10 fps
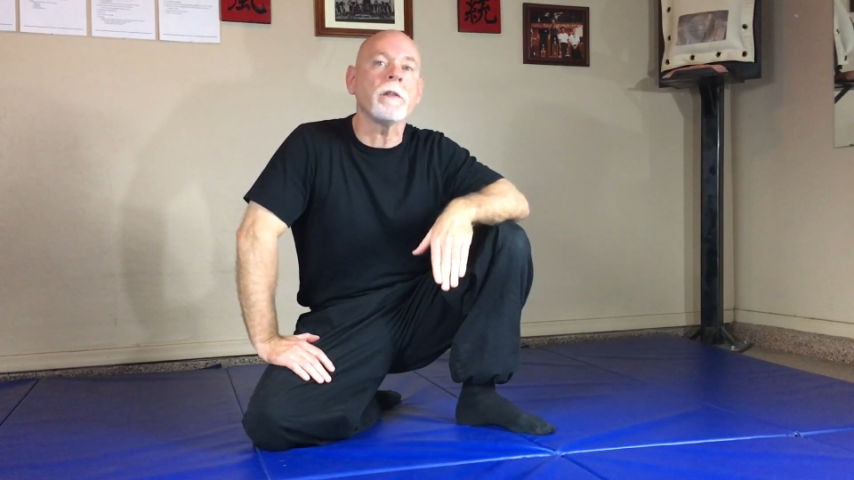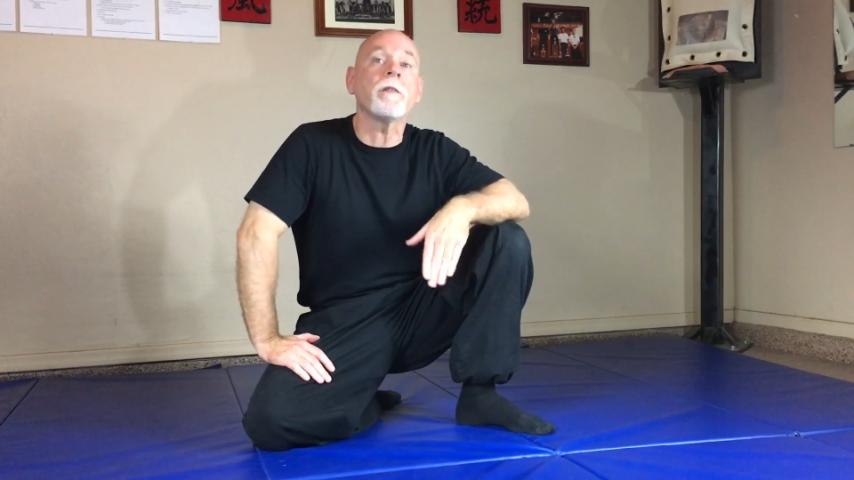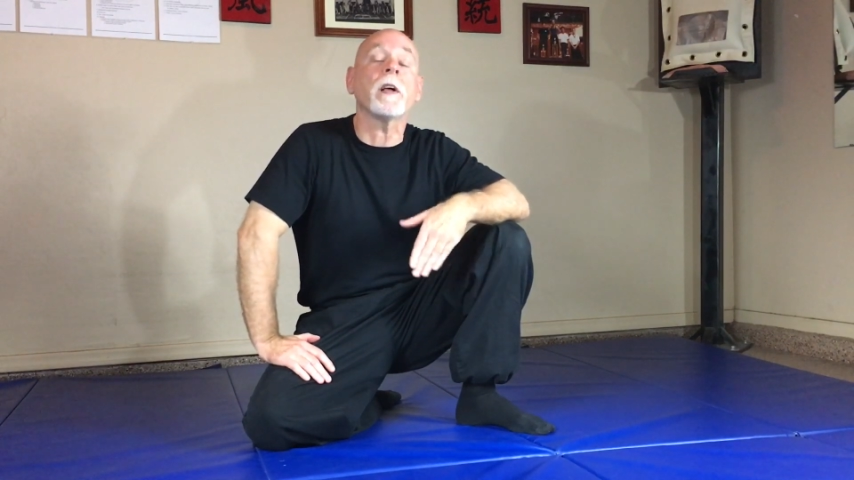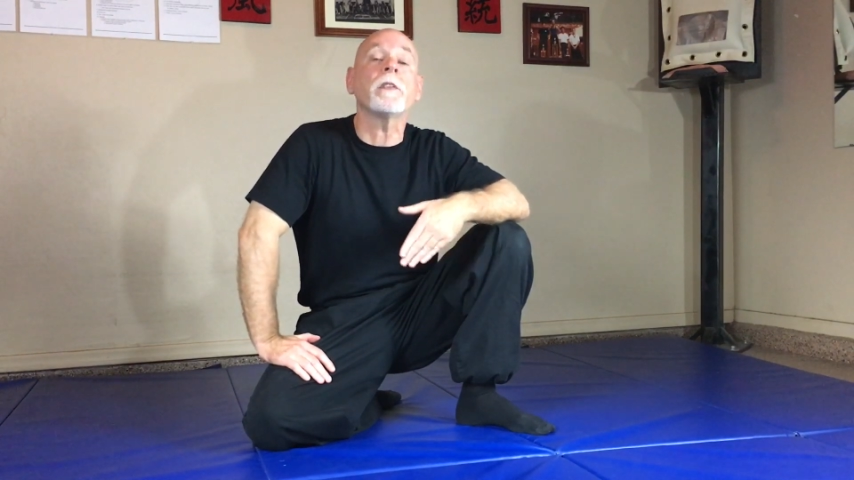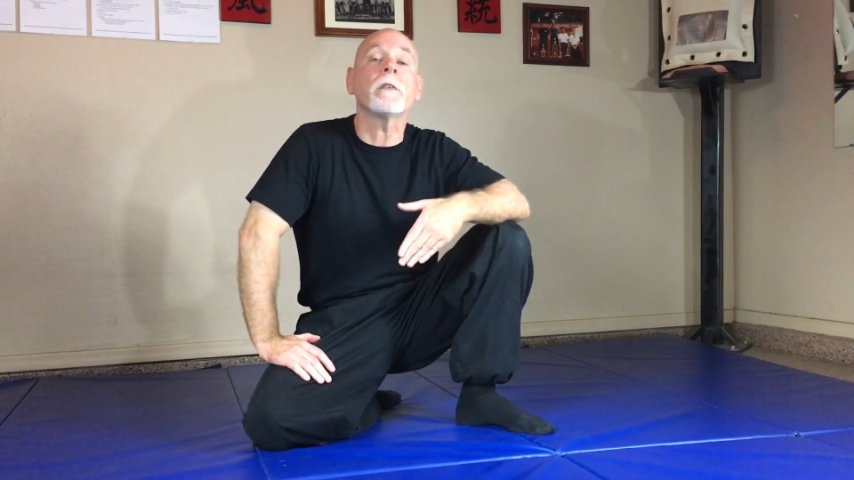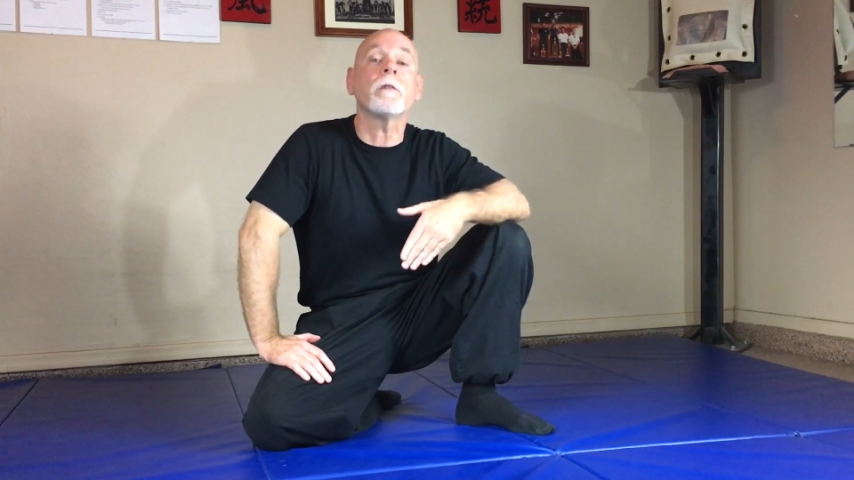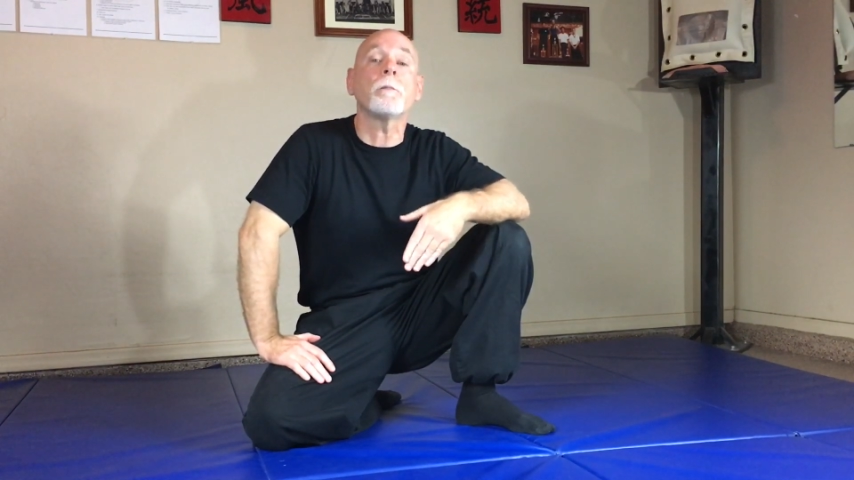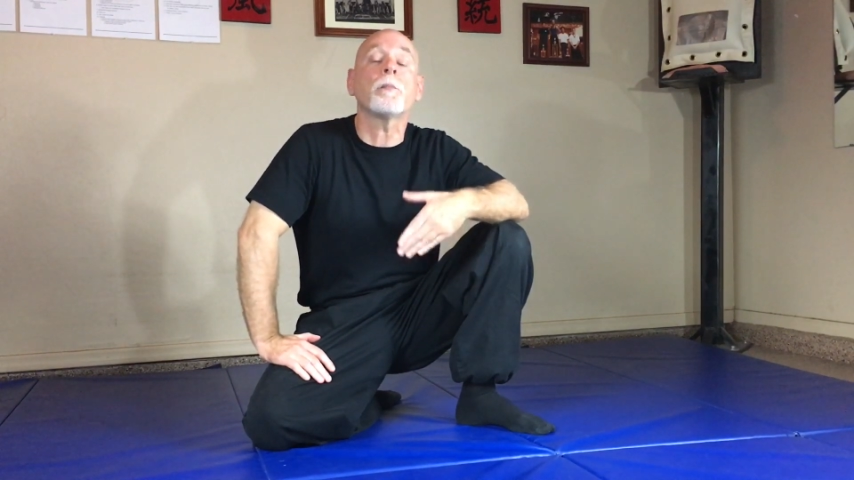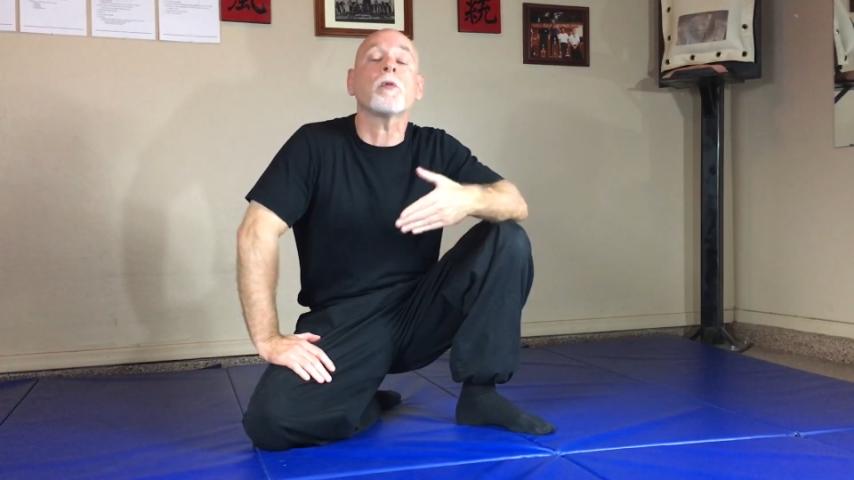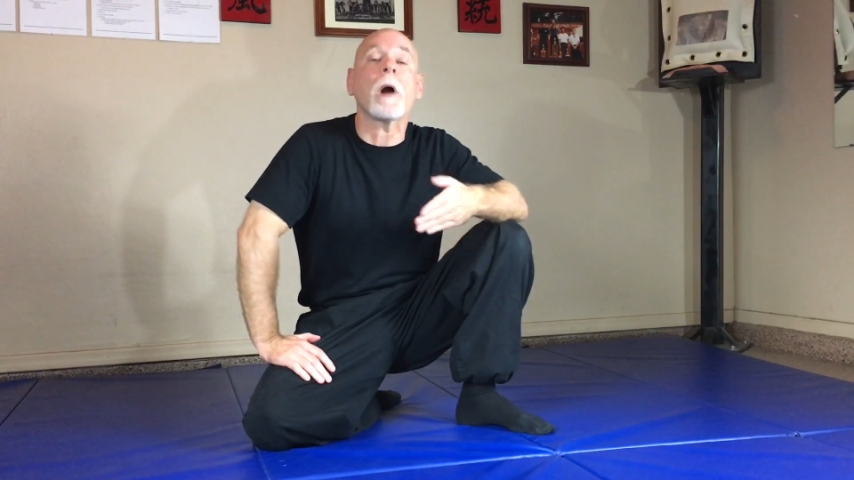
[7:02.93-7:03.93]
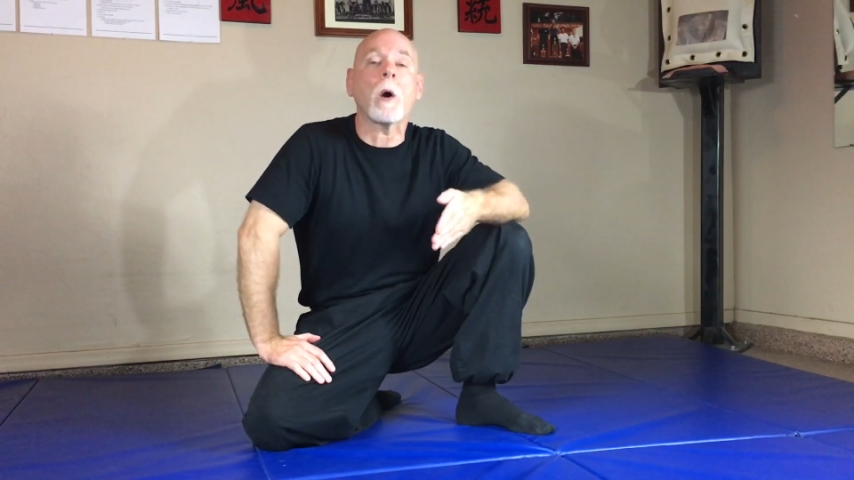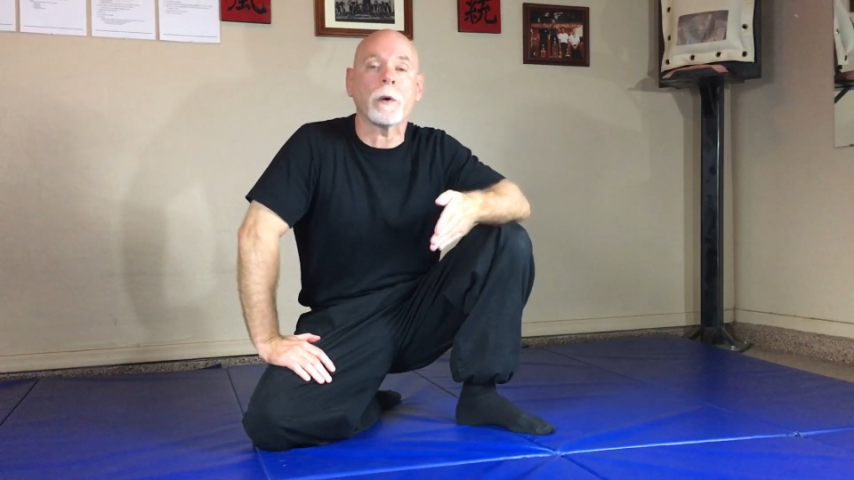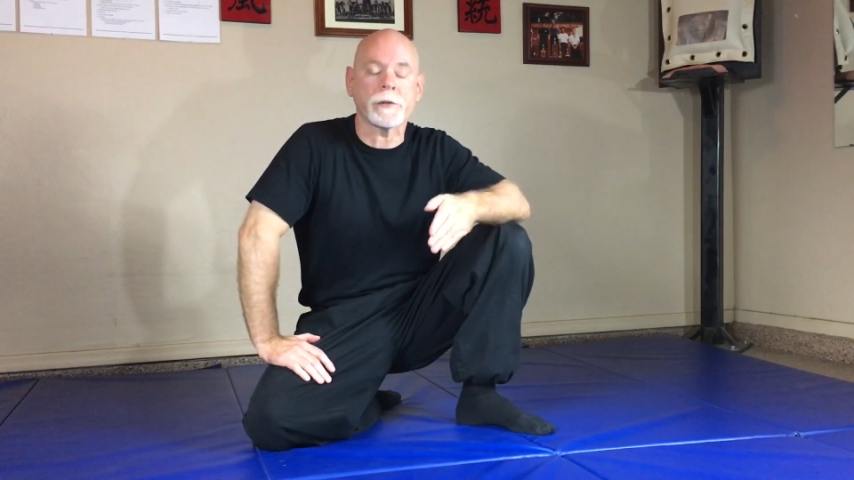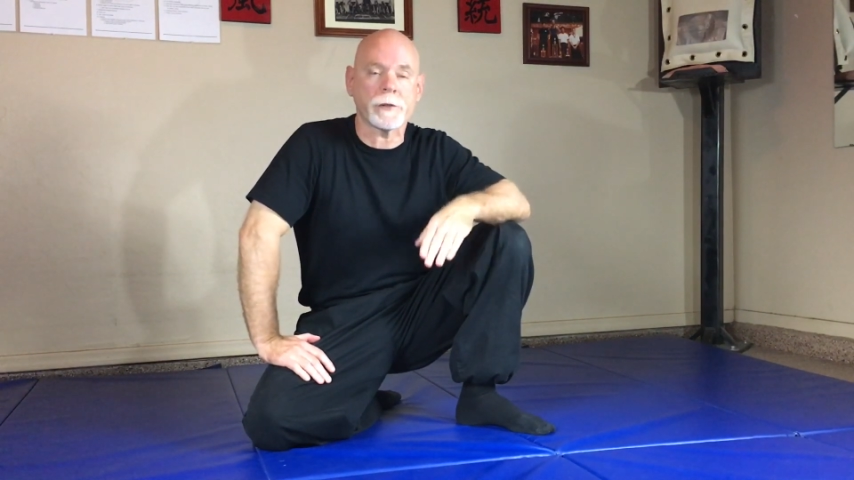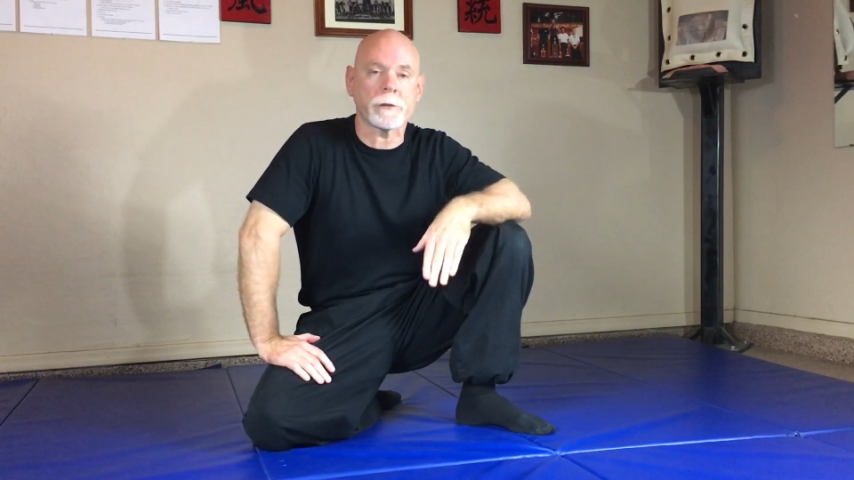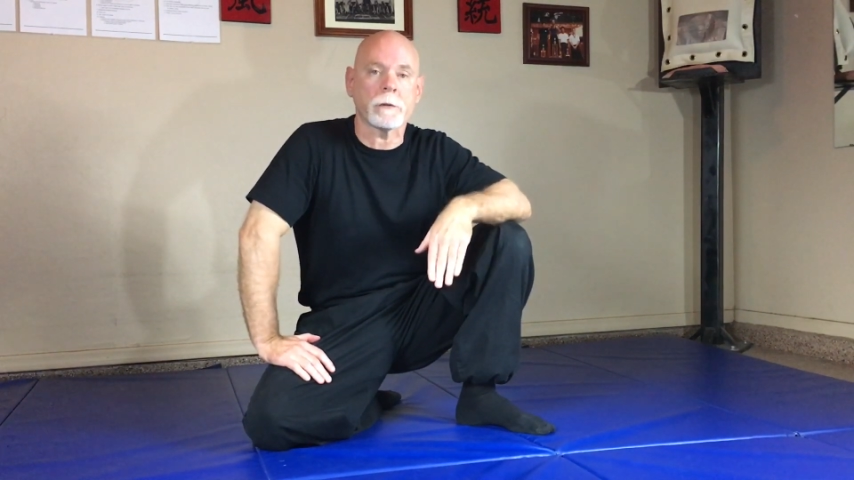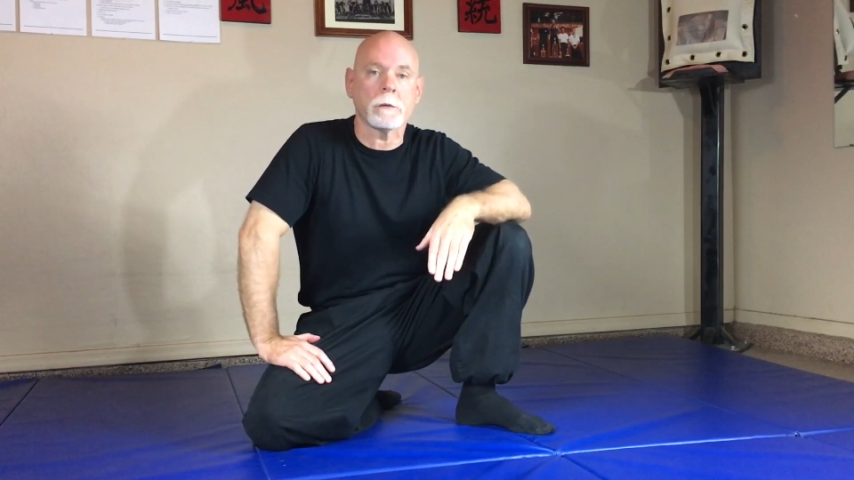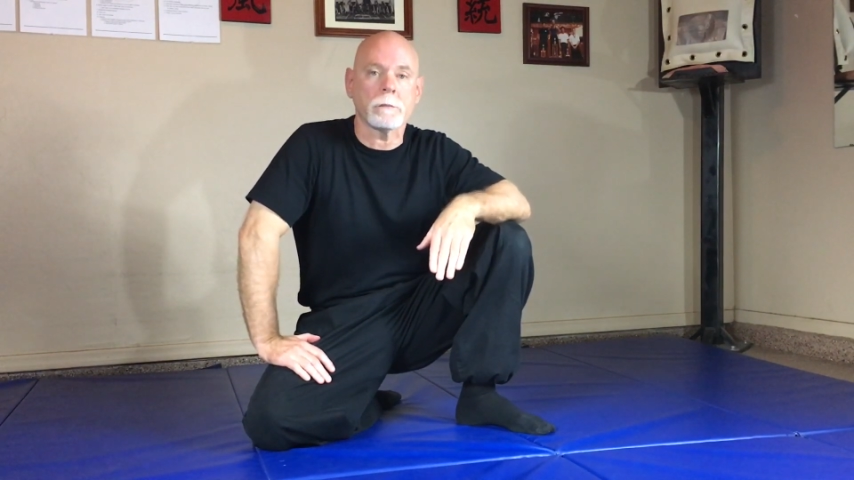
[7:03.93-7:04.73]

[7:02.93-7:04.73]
defensive prowess,